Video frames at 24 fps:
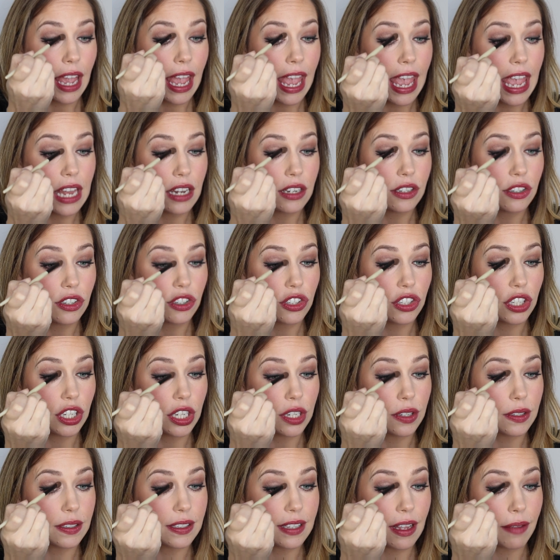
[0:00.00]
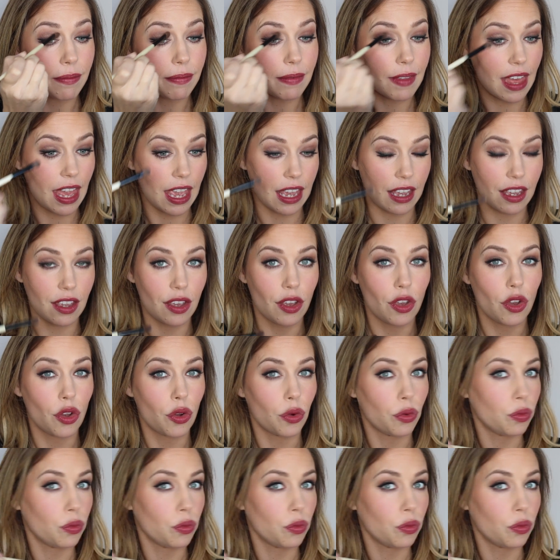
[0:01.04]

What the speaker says: into something